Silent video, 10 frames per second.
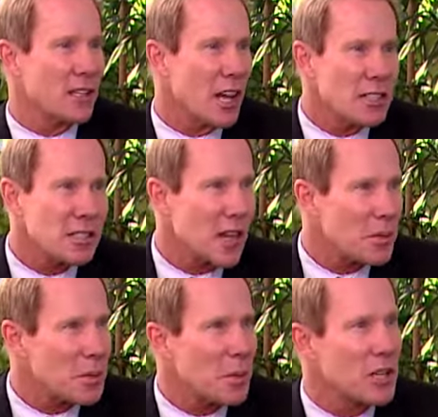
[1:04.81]
And lots of
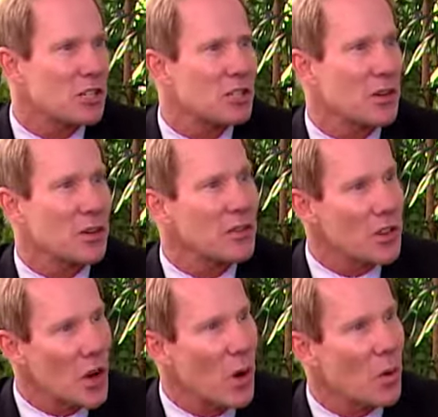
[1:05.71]
times the patients don't
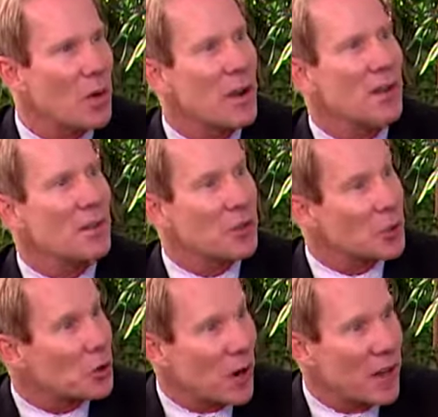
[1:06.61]
even know that
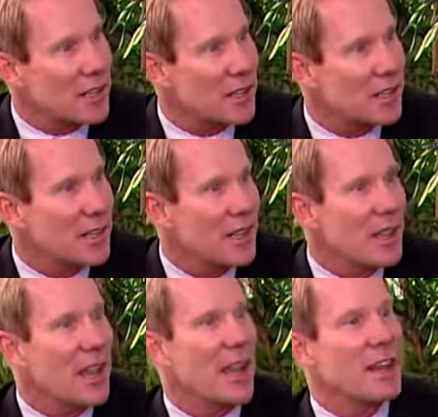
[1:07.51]
they're grinding.
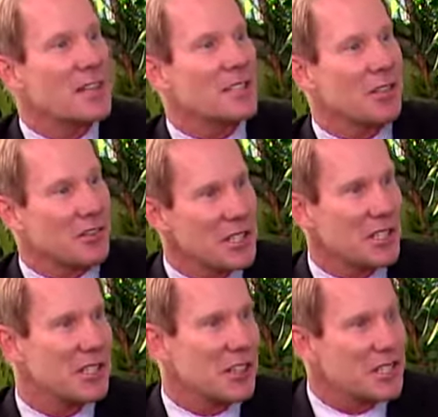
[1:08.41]
And it's their
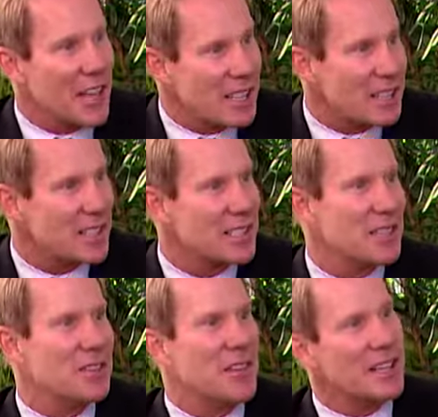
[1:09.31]
visit to the
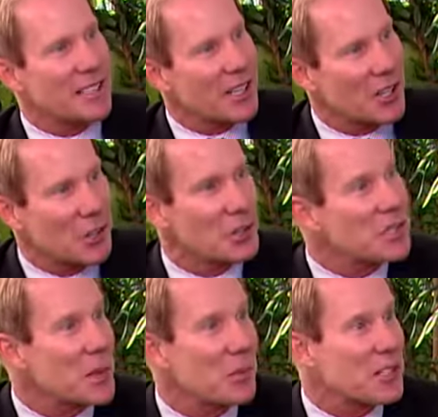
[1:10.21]
dentist that it's like, you're
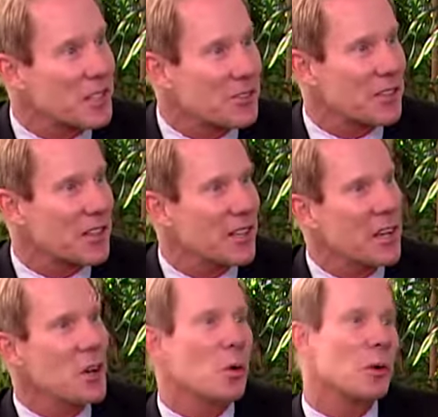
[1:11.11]
doing something different,
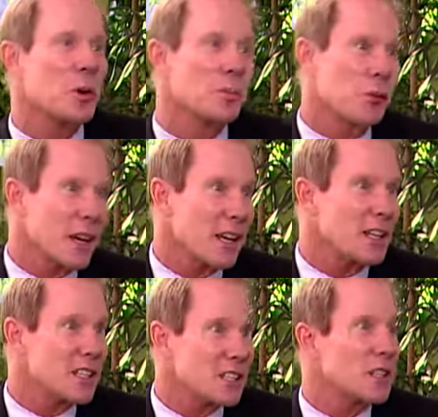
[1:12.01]
or you're
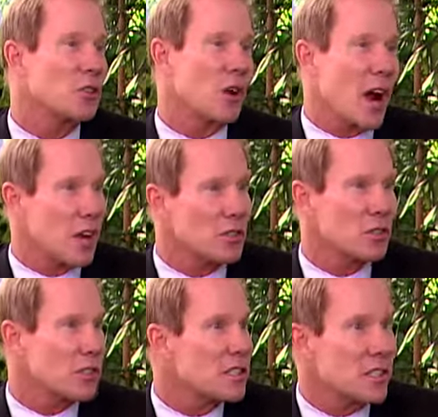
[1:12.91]
breaking existing
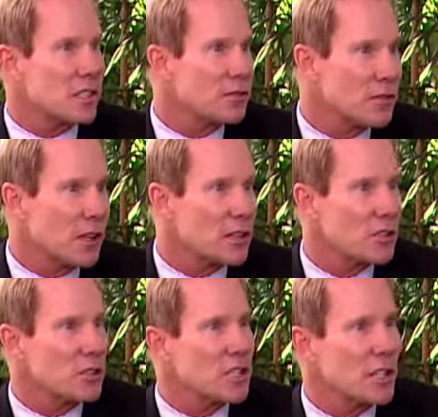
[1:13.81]
crowns or existing
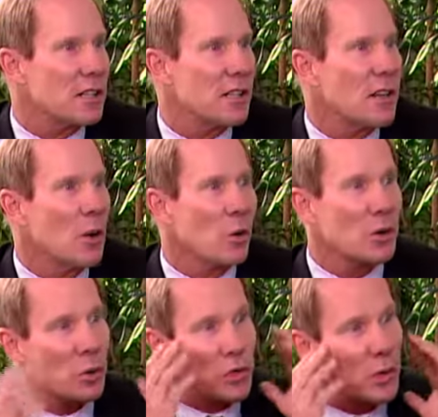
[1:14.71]
fillings or teeth,
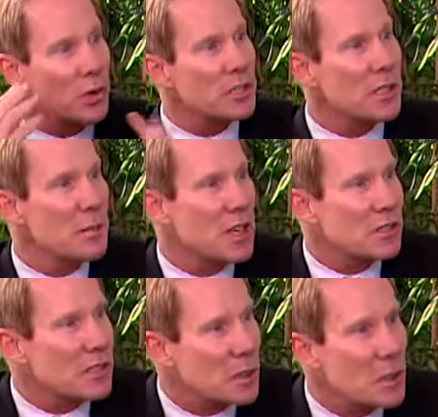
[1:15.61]
or soreness of the
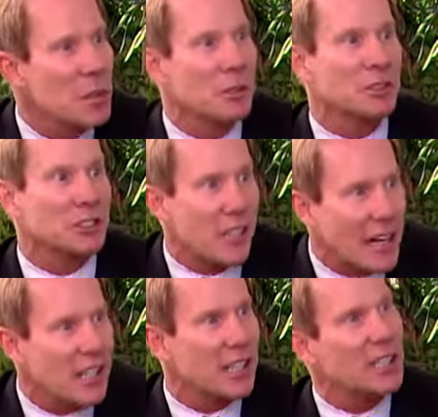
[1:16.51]
muscles. I mean, people are
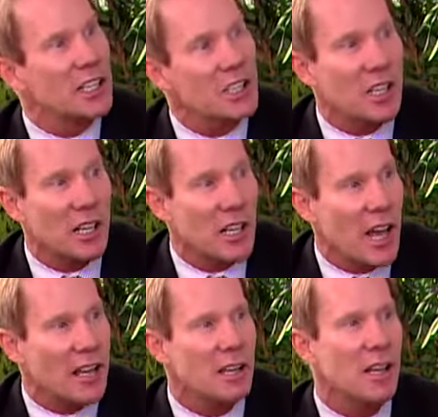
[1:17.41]
grinding and clenching at
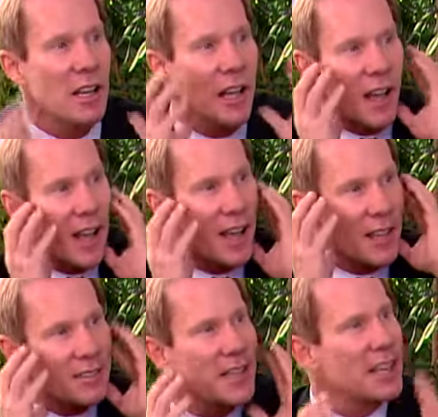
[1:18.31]
night,
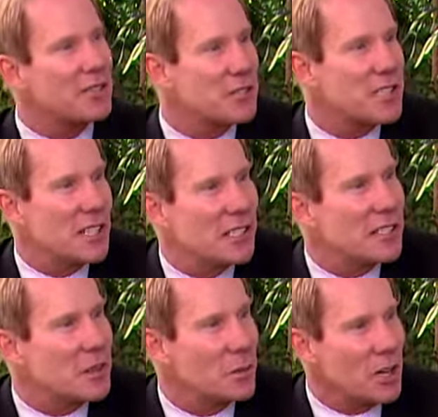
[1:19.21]
and they get
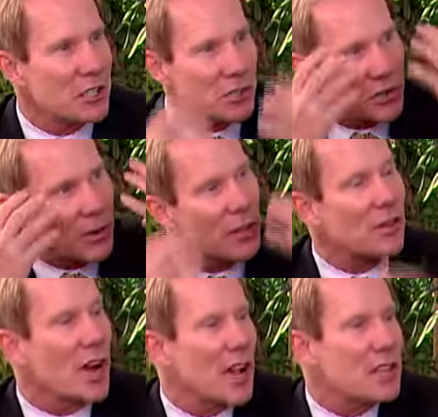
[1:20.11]
fatigued in their muscles around
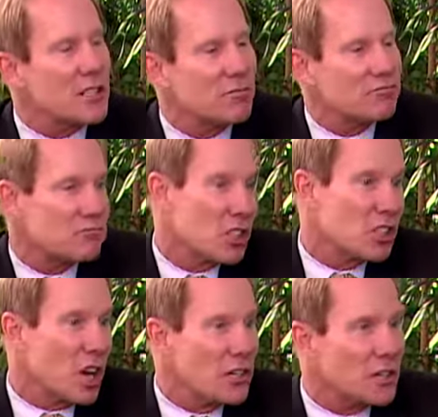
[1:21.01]
their eyes, and
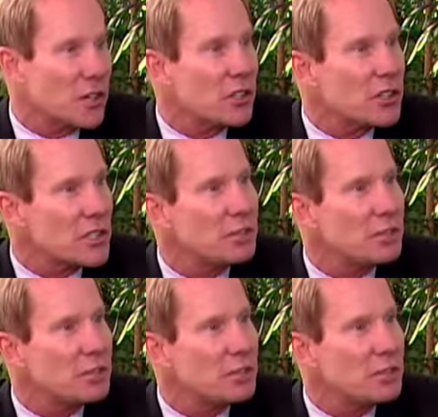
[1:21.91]
their jaw joint hurts.